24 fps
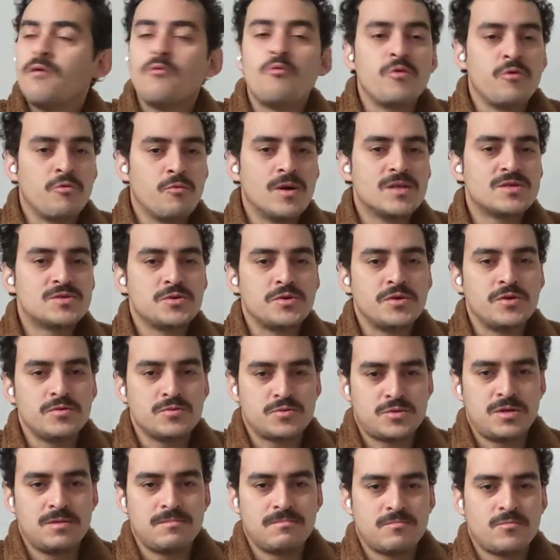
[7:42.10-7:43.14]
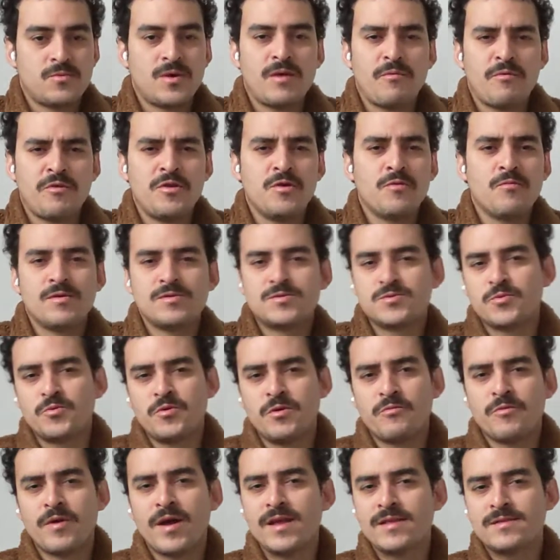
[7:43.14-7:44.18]
we want to use them, right? We don't want to
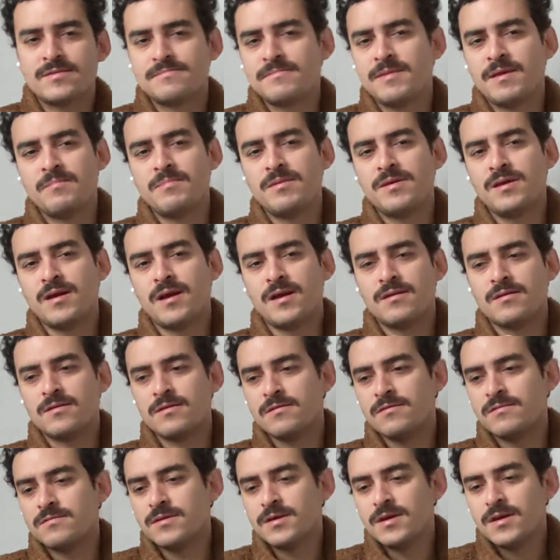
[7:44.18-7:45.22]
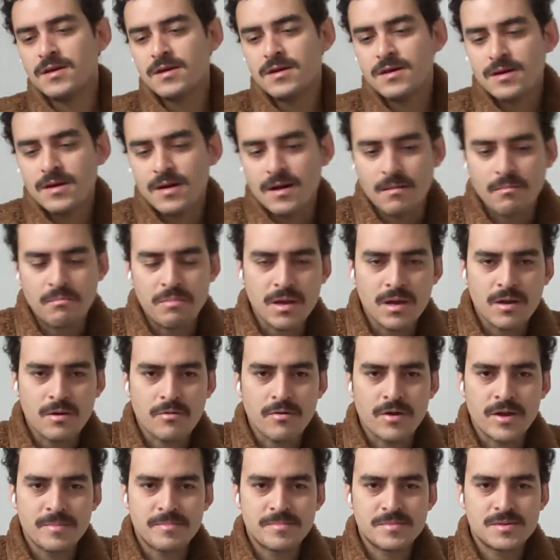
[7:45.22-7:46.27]
rewrite maybe, I don't know, a
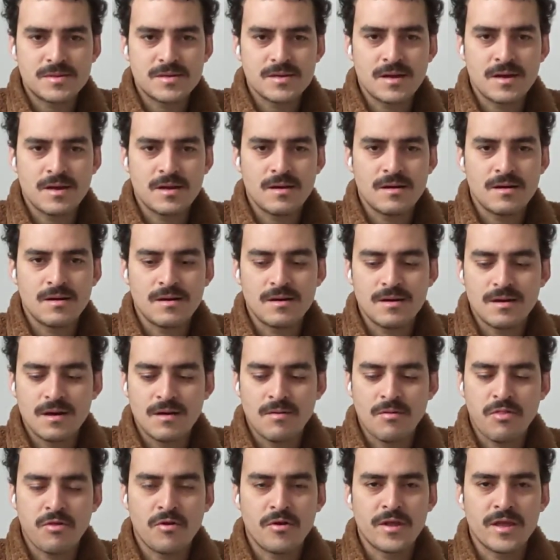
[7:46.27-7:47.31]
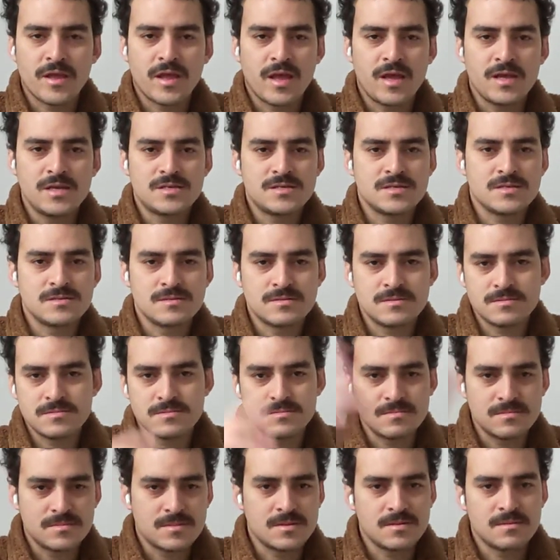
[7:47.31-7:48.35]
bcrypt
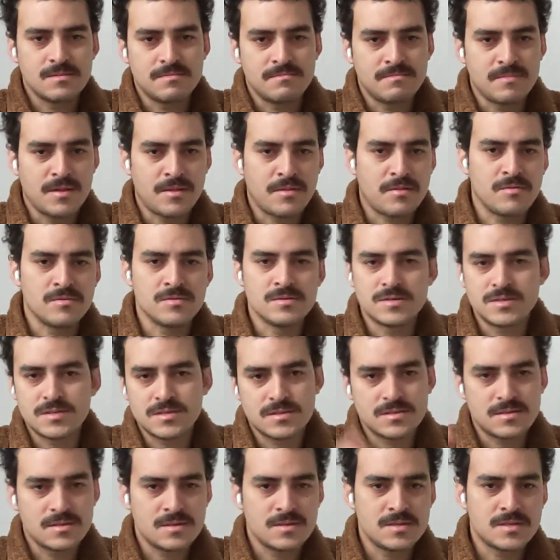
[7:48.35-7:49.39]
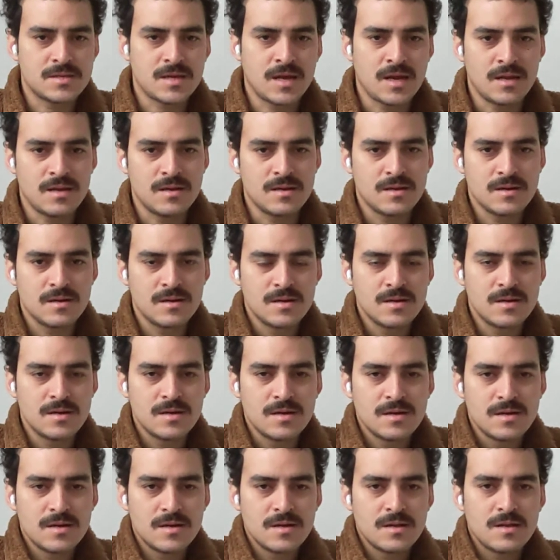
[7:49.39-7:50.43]
authentication methods inside,
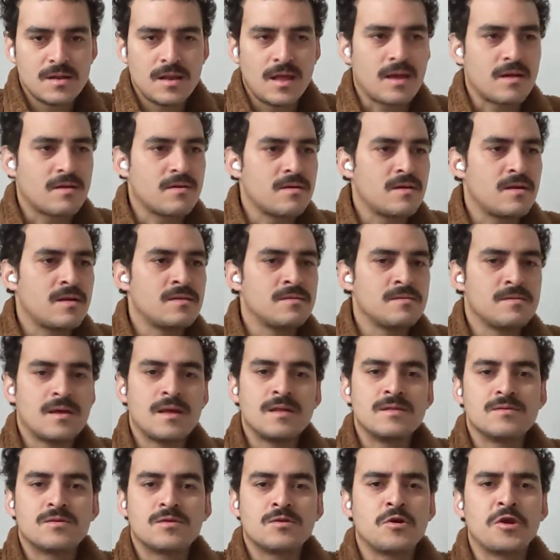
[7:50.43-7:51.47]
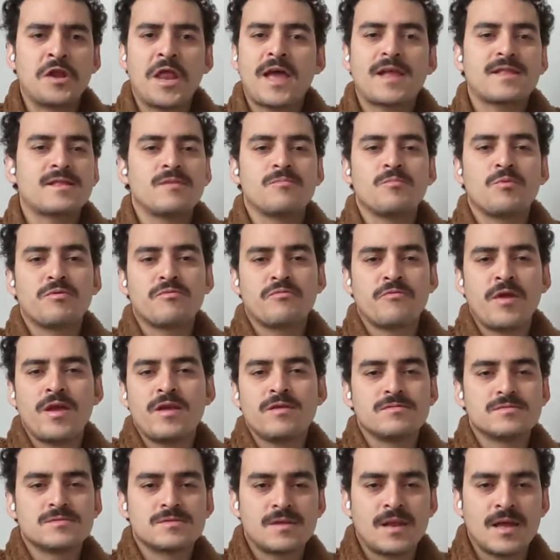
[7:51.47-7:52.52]
like, and connect them with
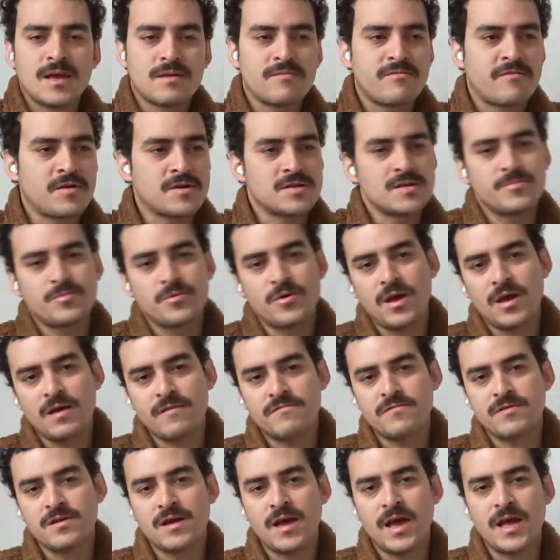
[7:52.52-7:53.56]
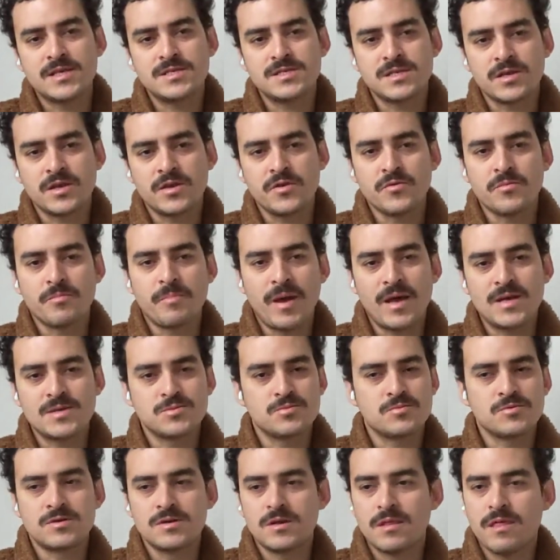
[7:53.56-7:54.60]
Rails. Like, for example, you have the HashSecure
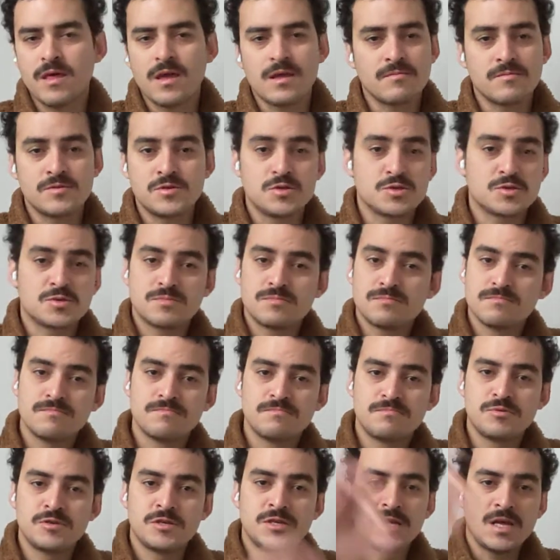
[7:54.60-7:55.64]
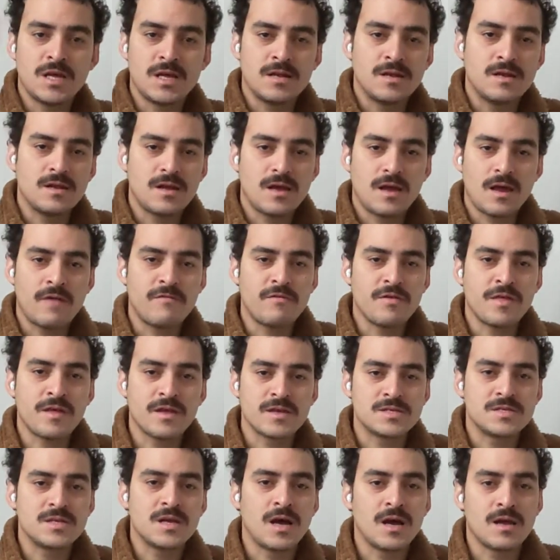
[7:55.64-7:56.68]
password thing, you just put it in, everything
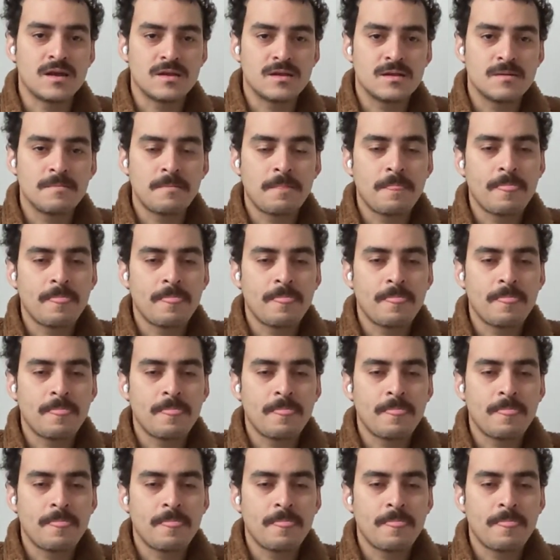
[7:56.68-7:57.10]
is done.